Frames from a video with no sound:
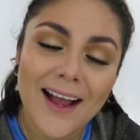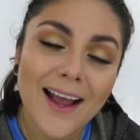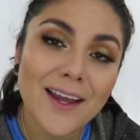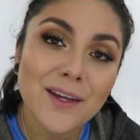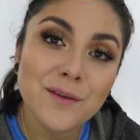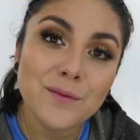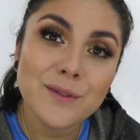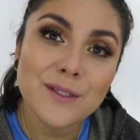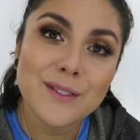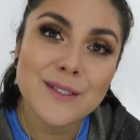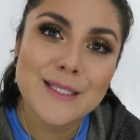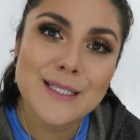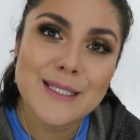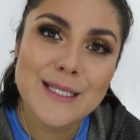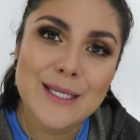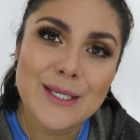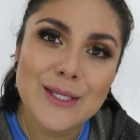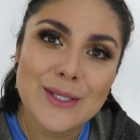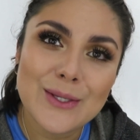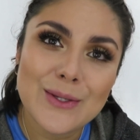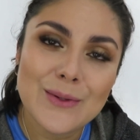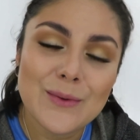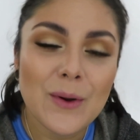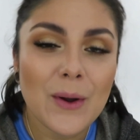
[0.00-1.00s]
I will see
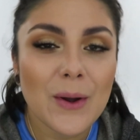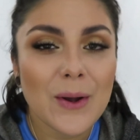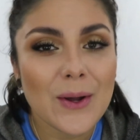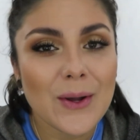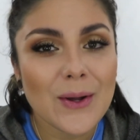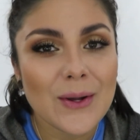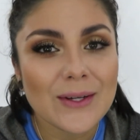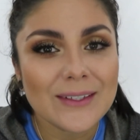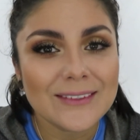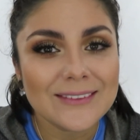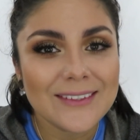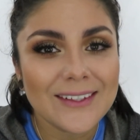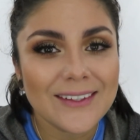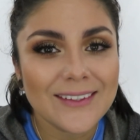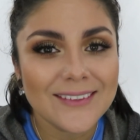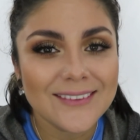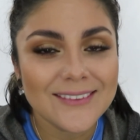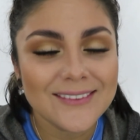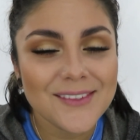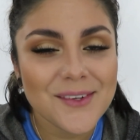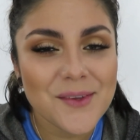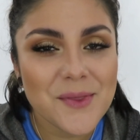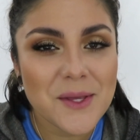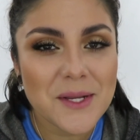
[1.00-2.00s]
you on
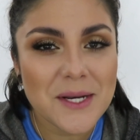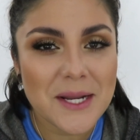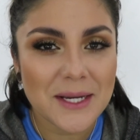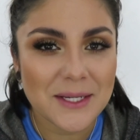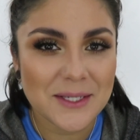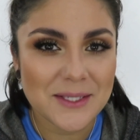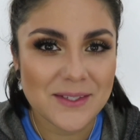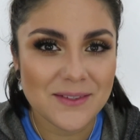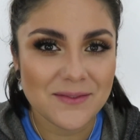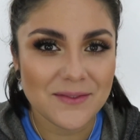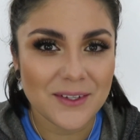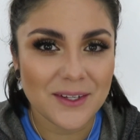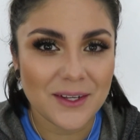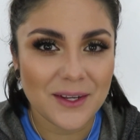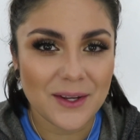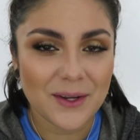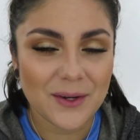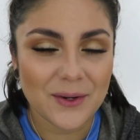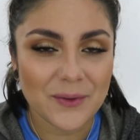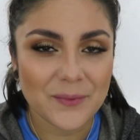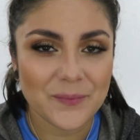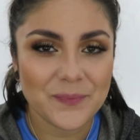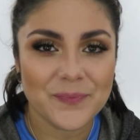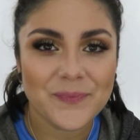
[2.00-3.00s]
the next
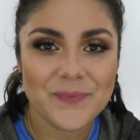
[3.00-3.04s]
video.